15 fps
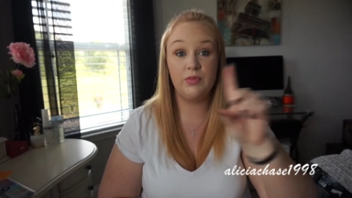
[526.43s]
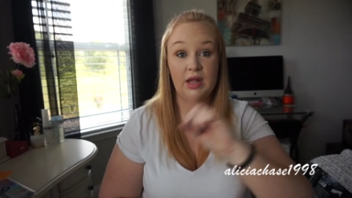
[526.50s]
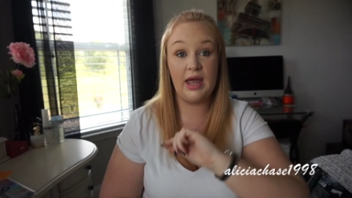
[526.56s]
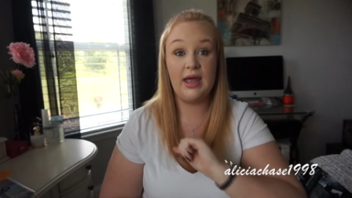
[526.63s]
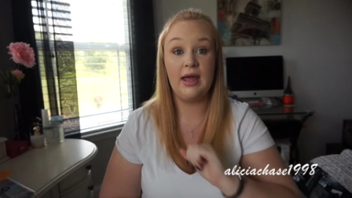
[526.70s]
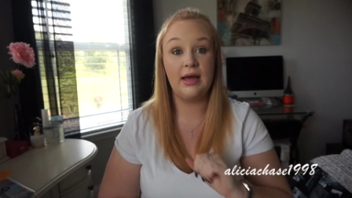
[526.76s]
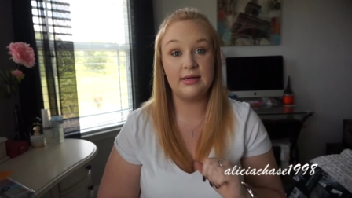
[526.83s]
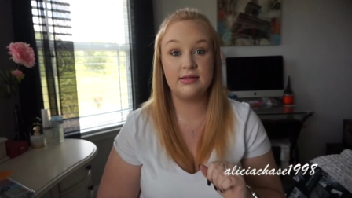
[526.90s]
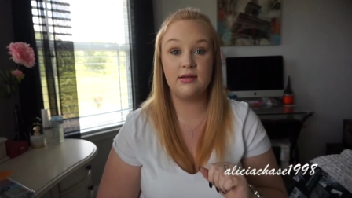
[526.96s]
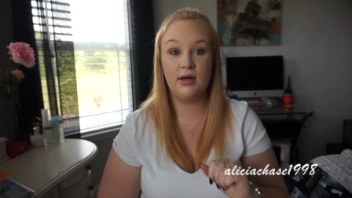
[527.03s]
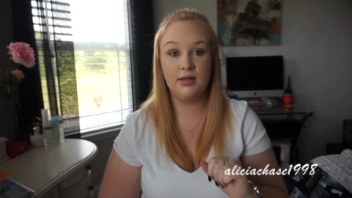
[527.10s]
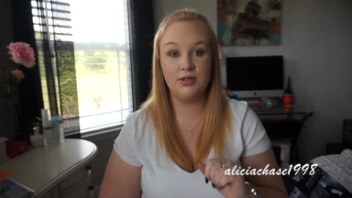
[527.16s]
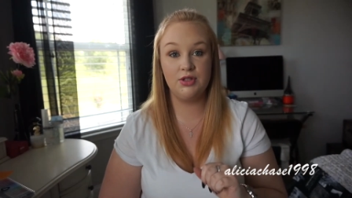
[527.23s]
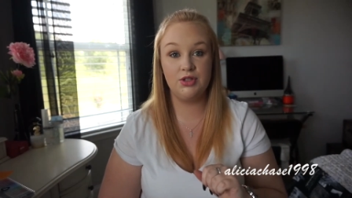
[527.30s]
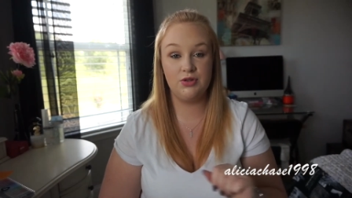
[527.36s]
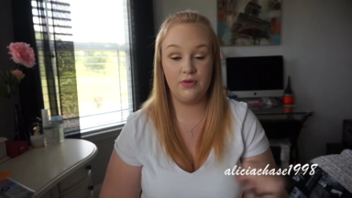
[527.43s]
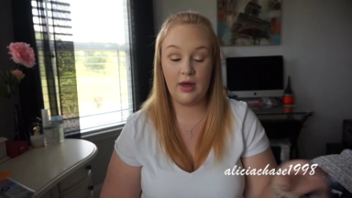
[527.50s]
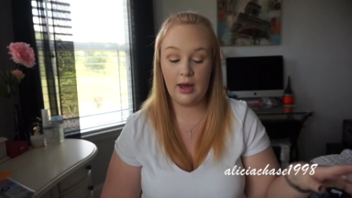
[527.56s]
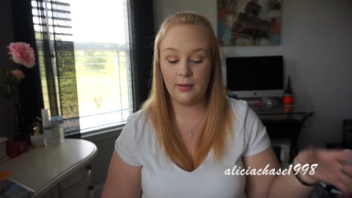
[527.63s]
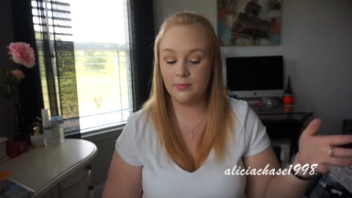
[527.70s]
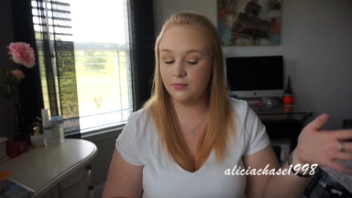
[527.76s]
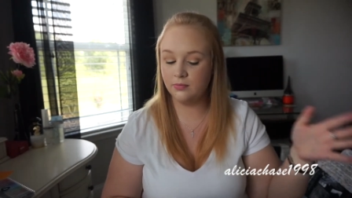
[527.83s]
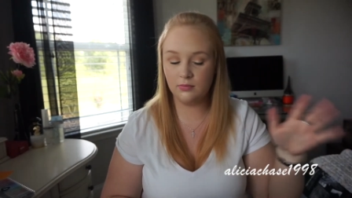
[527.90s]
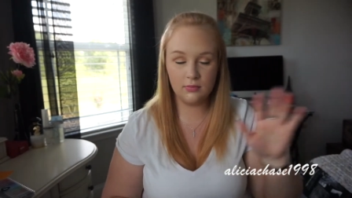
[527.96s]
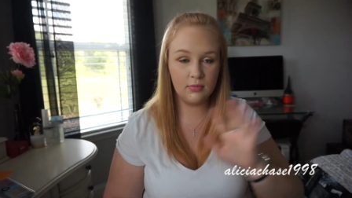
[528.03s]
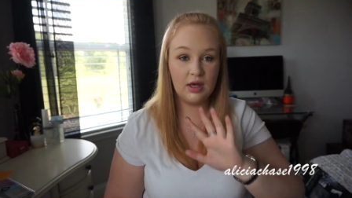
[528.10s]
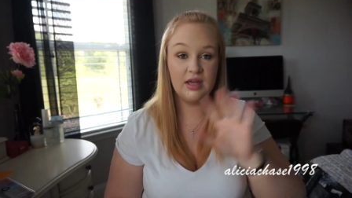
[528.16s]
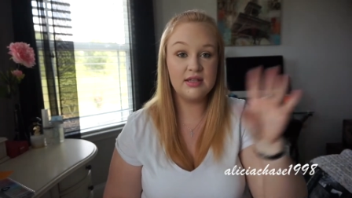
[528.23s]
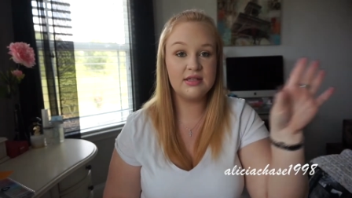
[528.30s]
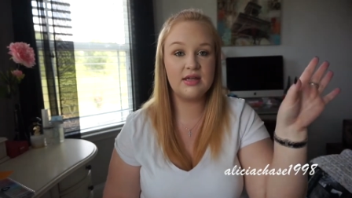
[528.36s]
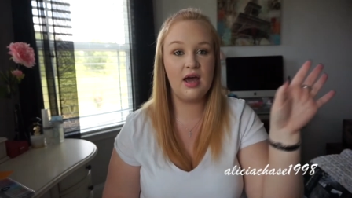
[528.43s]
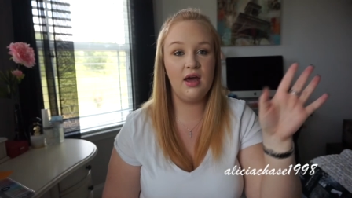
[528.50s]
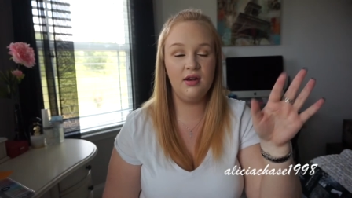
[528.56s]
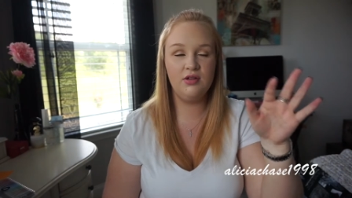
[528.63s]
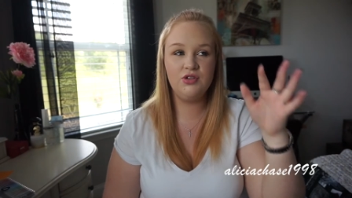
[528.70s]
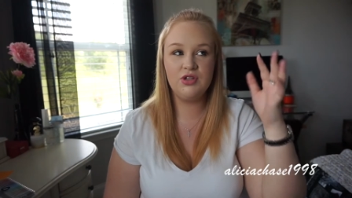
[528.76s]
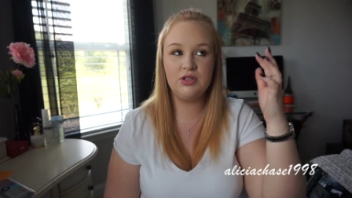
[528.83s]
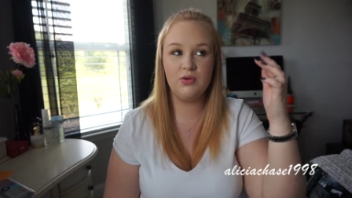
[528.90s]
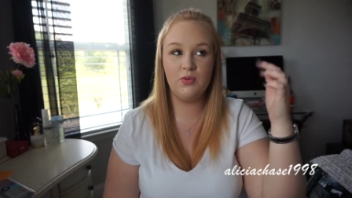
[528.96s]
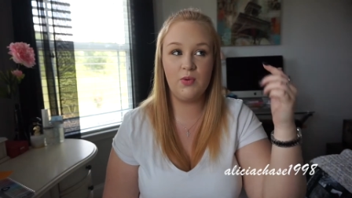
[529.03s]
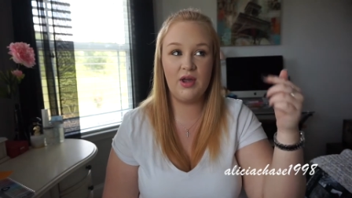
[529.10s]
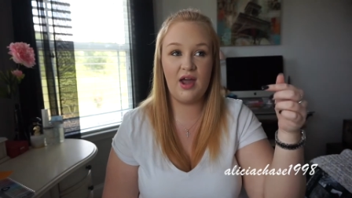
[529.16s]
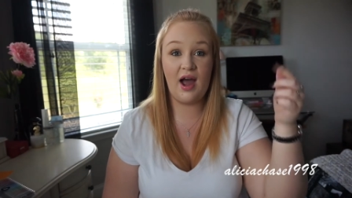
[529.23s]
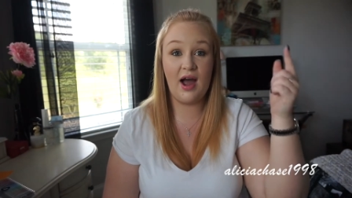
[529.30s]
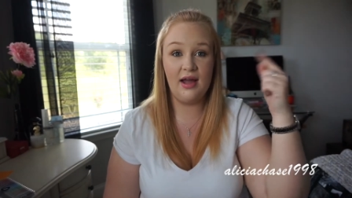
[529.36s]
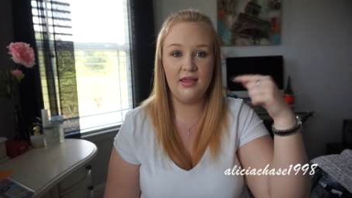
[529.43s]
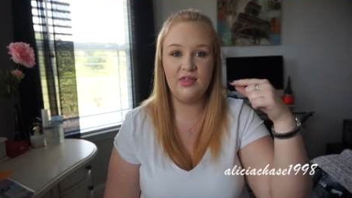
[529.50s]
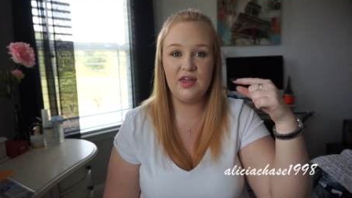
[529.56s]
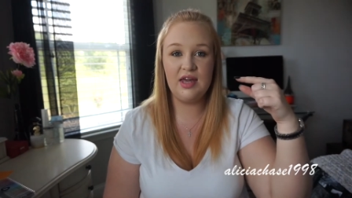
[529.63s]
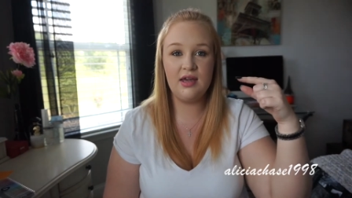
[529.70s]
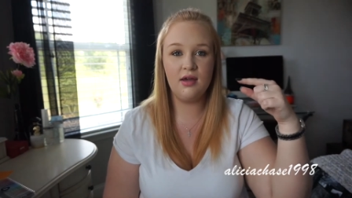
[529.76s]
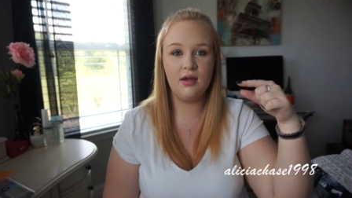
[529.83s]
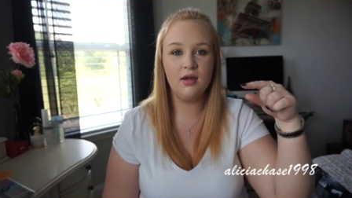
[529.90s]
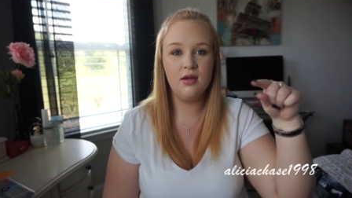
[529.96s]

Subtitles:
hey, I still had to do that. It's kind of just the way I think.